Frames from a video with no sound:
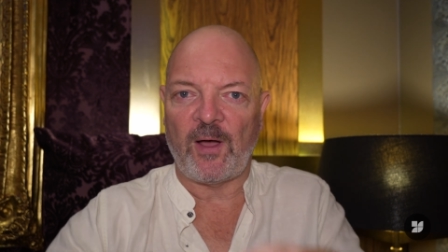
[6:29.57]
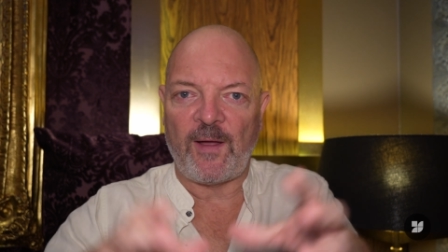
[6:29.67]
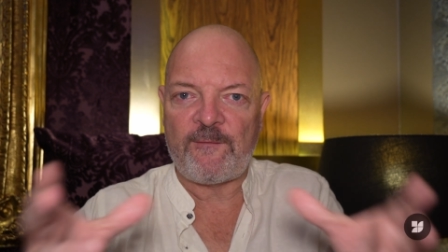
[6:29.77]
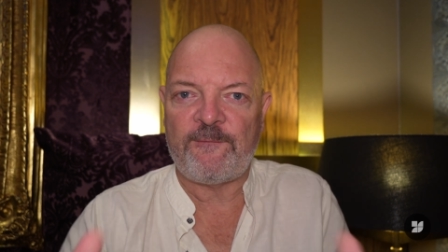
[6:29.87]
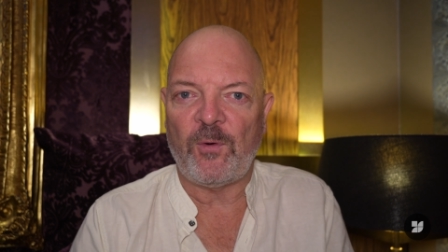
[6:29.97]

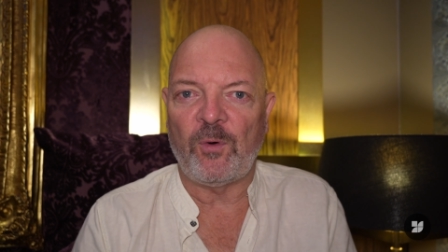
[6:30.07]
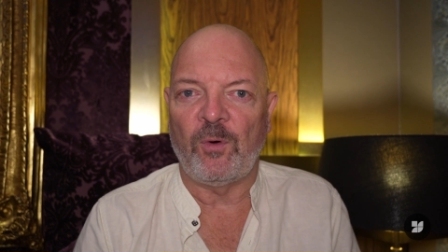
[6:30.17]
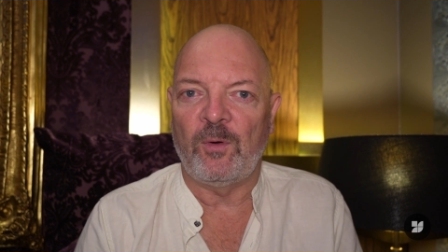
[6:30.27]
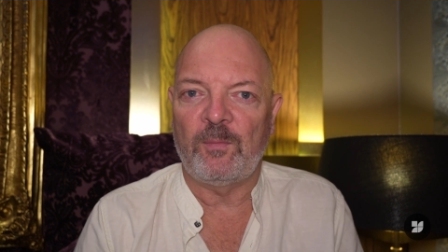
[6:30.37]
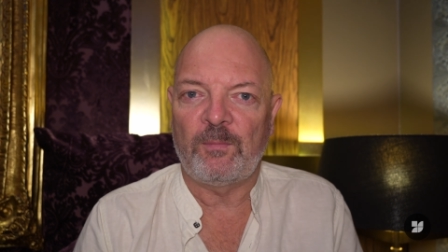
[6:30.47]

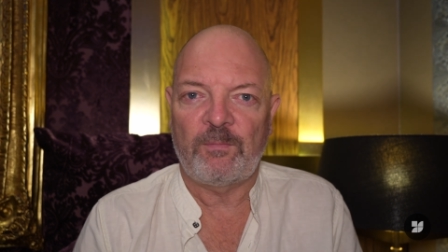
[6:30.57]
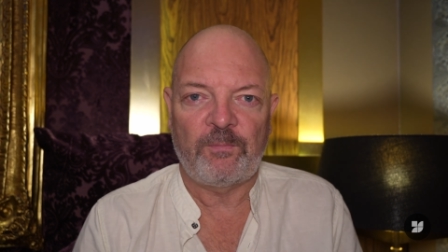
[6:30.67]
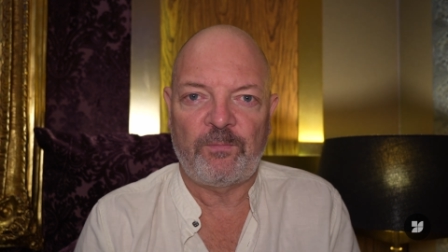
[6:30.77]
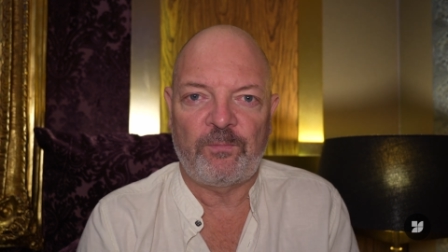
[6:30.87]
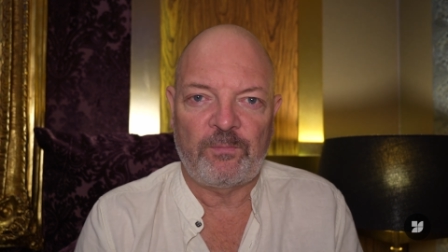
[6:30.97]
I4
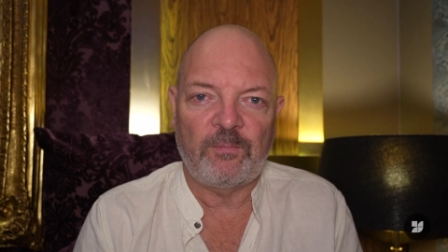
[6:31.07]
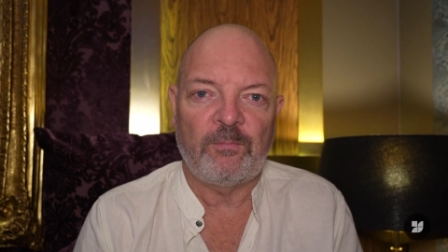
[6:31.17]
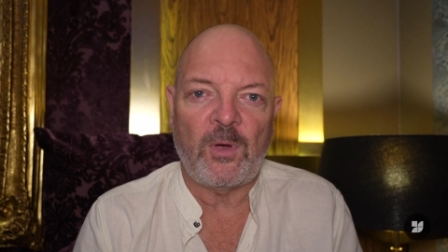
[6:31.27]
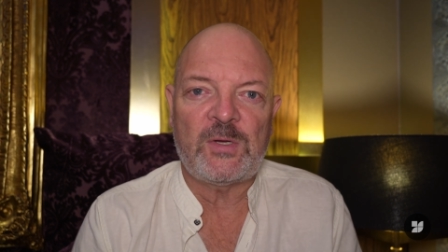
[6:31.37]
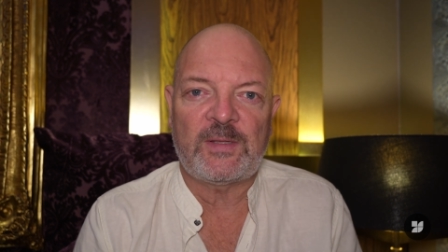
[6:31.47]

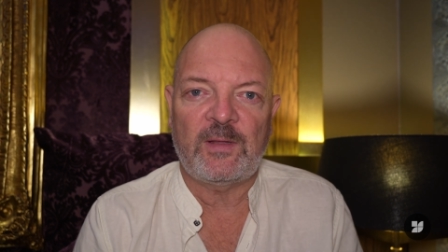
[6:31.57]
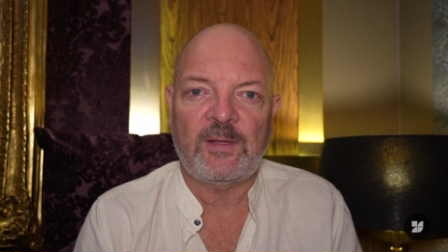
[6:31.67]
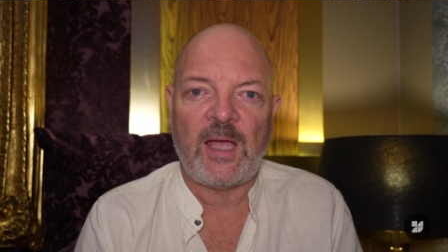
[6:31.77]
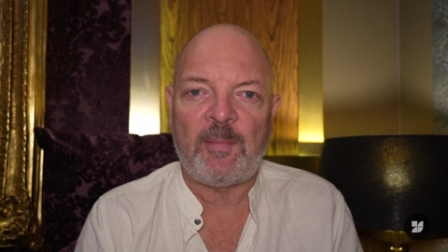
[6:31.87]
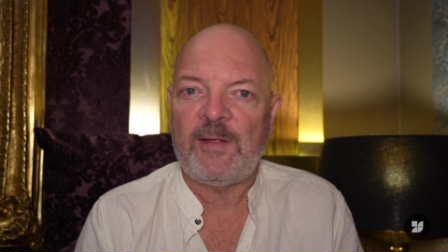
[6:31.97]
most of the
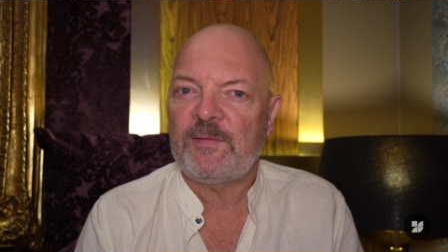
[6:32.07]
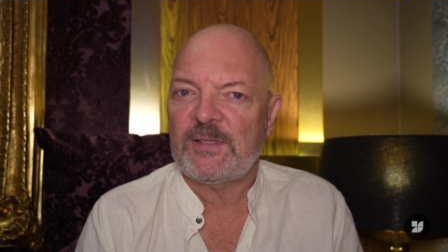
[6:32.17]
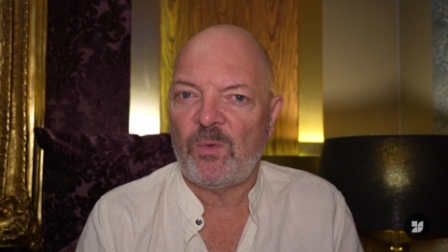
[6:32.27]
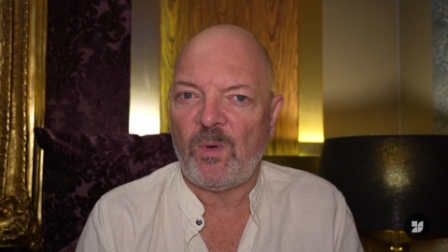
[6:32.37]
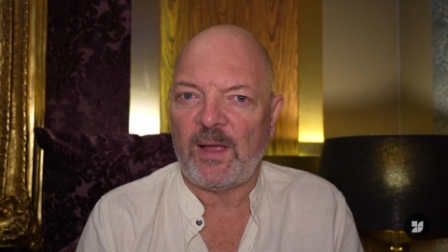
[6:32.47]
time? And if
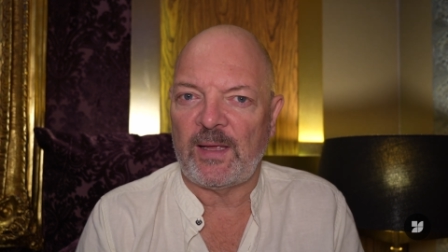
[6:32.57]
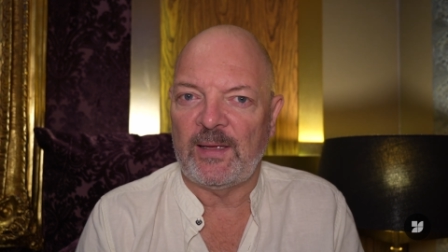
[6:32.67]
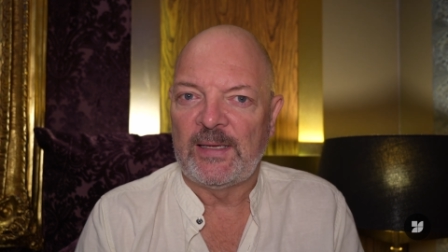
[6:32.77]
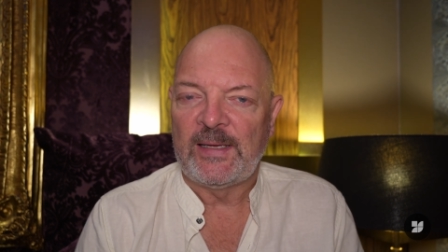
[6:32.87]
so, why?